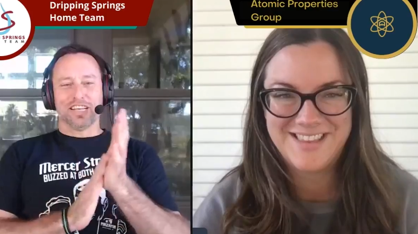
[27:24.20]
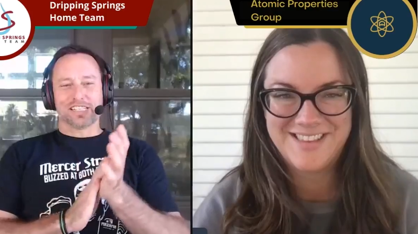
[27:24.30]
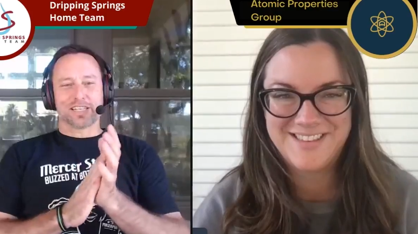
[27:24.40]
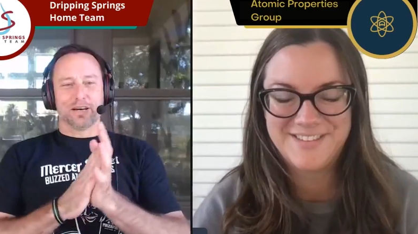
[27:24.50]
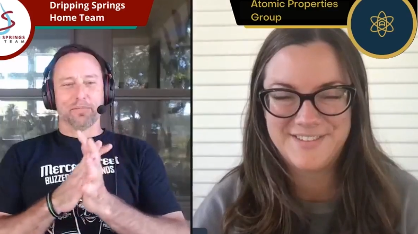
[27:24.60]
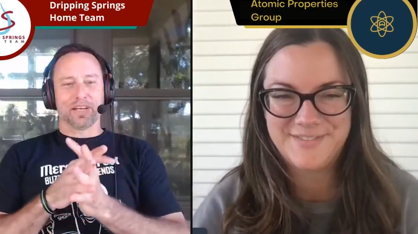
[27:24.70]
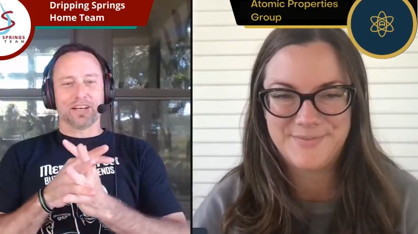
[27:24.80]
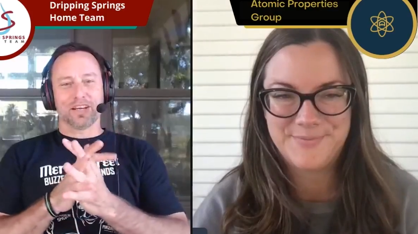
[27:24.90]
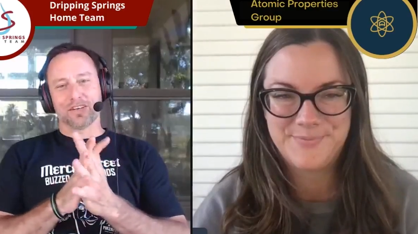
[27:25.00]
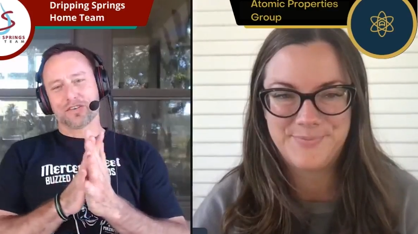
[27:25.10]
Speaker 1: is coming
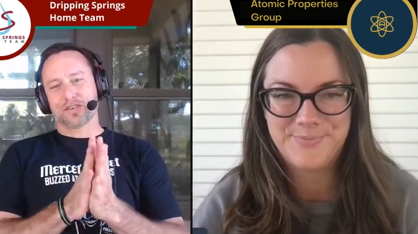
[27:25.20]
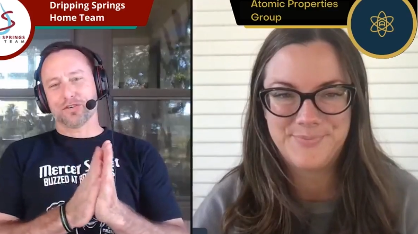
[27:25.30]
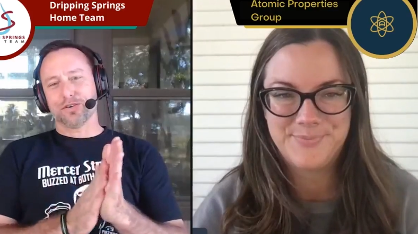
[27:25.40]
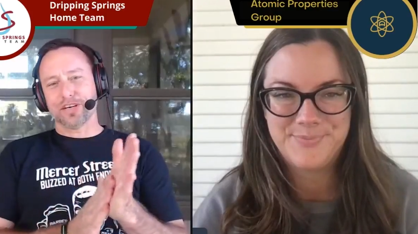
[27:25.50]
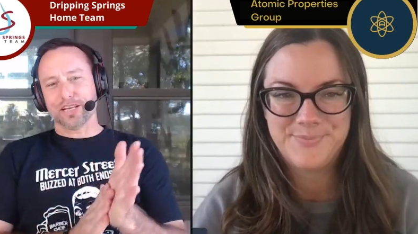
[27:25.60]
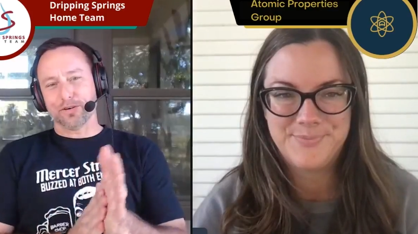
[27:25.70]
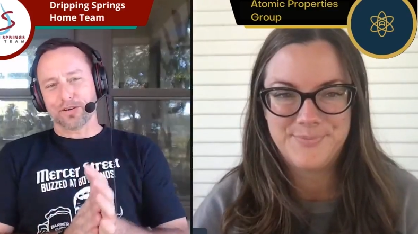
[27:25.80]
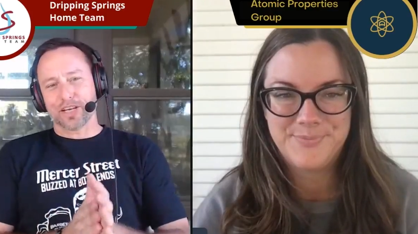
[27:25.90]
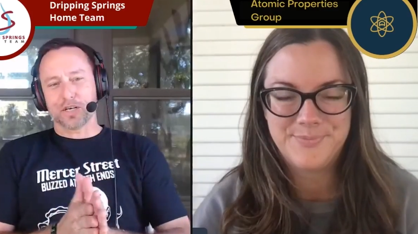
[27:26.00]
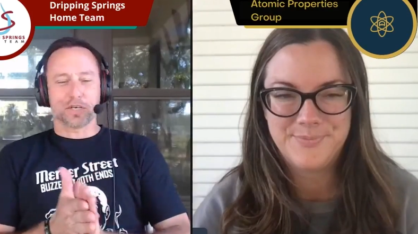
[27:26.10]
to a
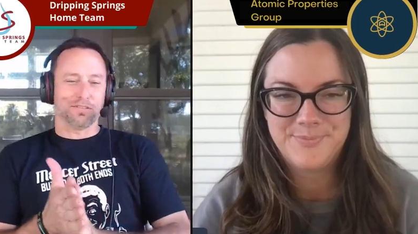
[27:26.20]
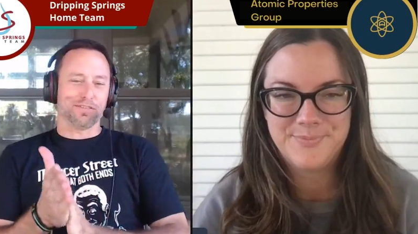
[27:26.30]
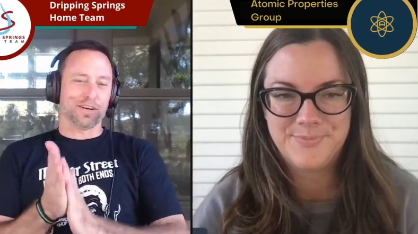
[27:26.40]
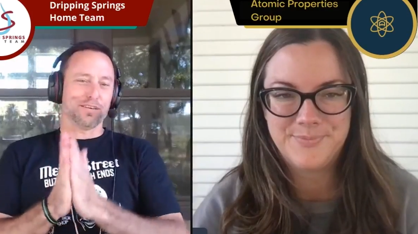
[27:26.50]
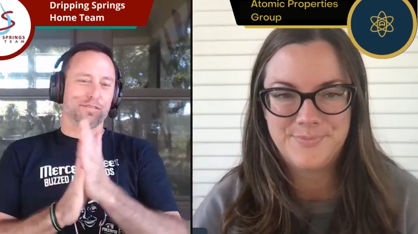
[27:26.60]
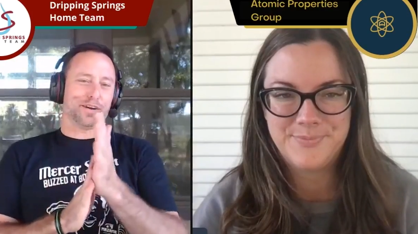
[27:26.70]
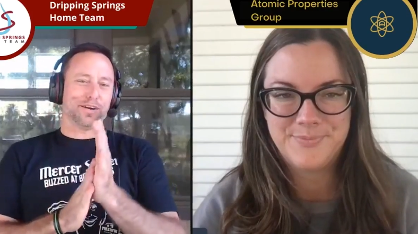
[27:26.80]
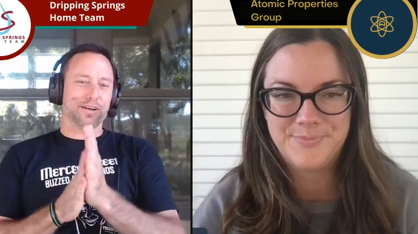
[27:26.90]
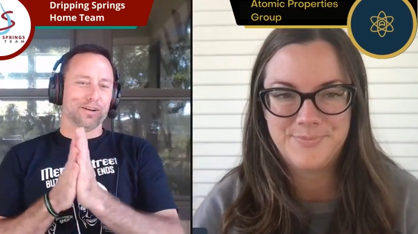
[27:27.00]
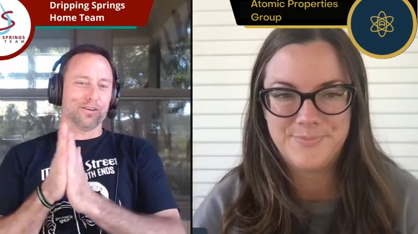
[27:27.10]
location very very
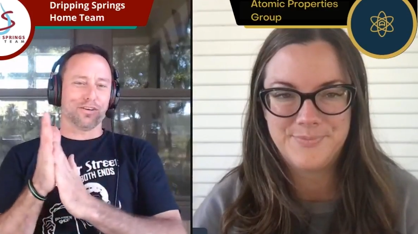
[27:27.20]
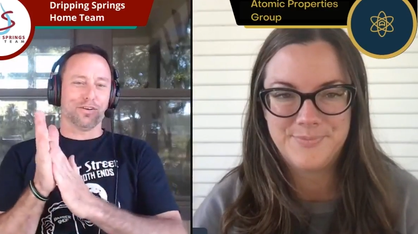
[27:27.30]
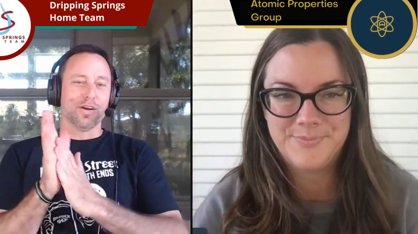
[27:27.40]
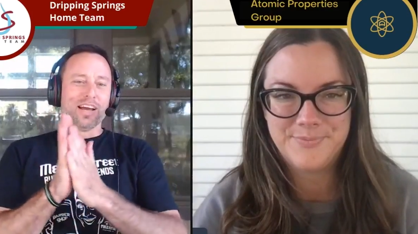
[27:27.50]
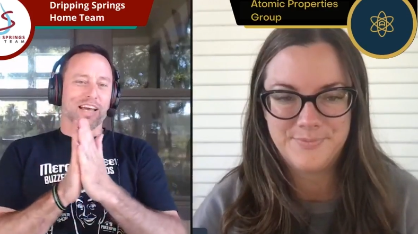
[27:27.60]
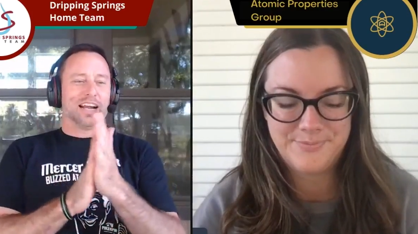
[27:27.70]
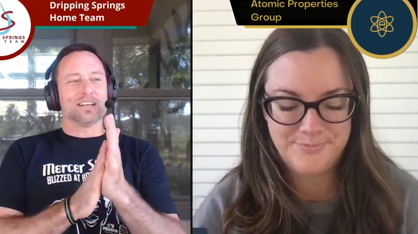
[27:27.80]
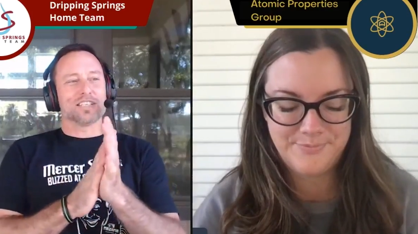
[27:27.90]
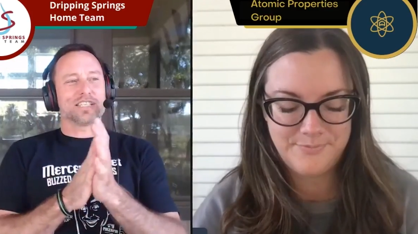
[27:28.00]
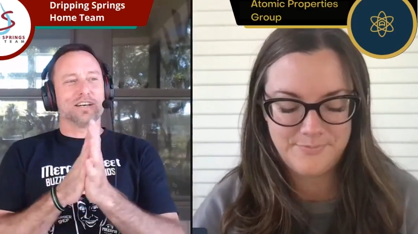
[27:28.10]
near you, and I'll
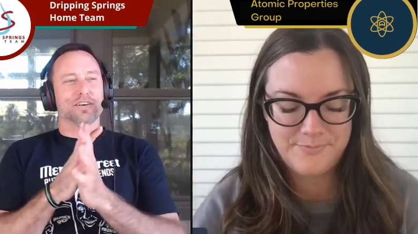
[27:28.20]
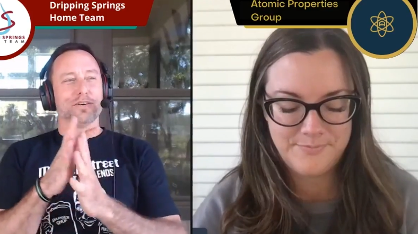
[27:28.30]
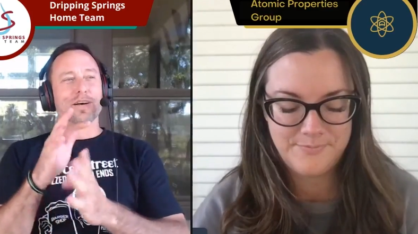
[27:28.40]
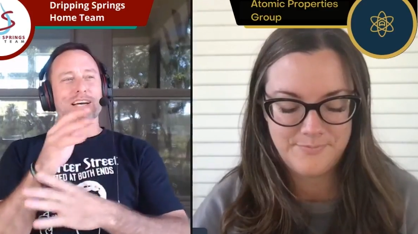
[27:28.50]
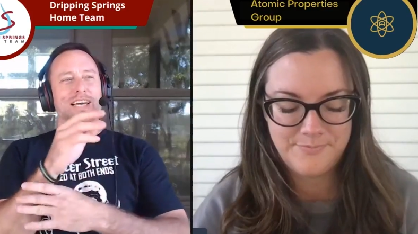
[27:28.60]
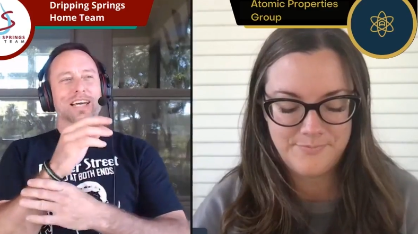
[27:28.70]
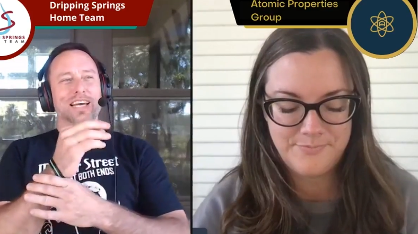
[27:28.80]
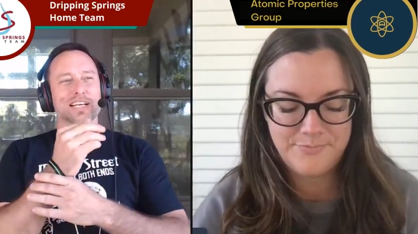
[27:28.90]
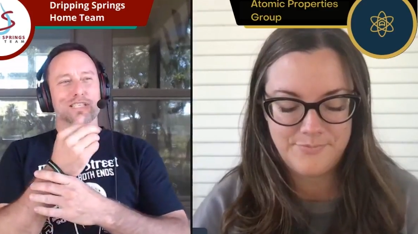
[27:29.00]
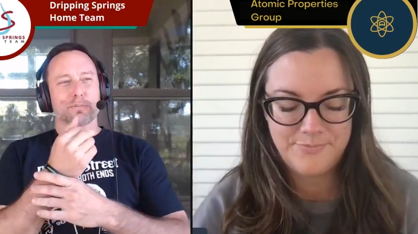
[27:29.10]
just tell you,
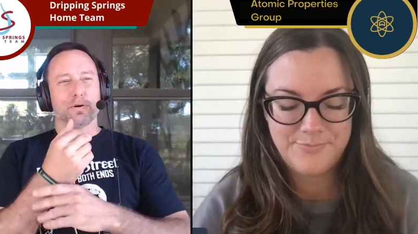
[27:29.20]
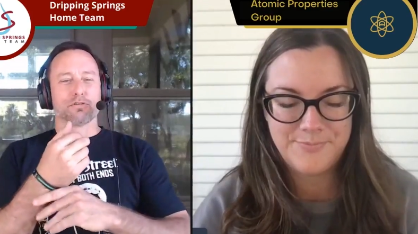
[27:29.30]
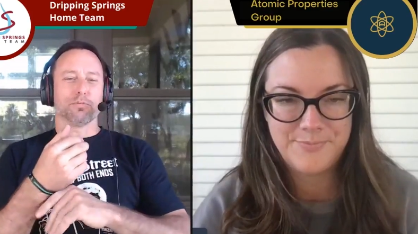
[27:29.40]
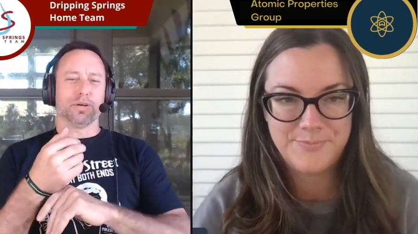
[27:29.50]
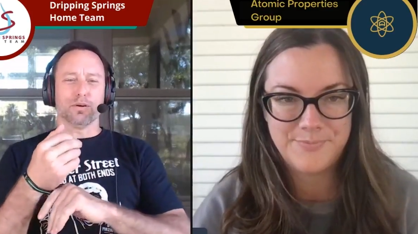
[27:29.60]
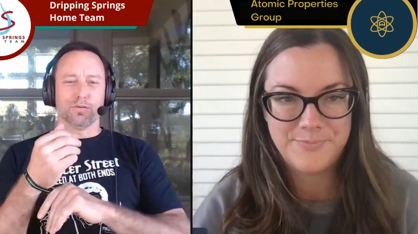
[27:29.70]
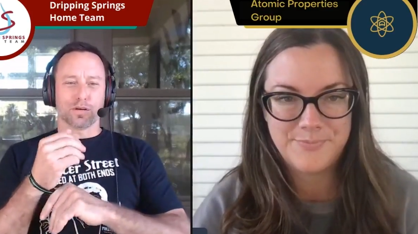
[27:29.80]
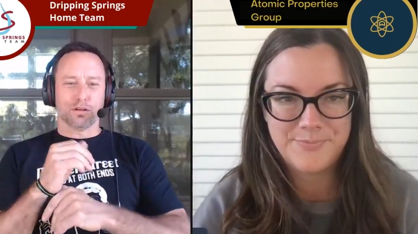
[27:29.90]
it's supposed to be over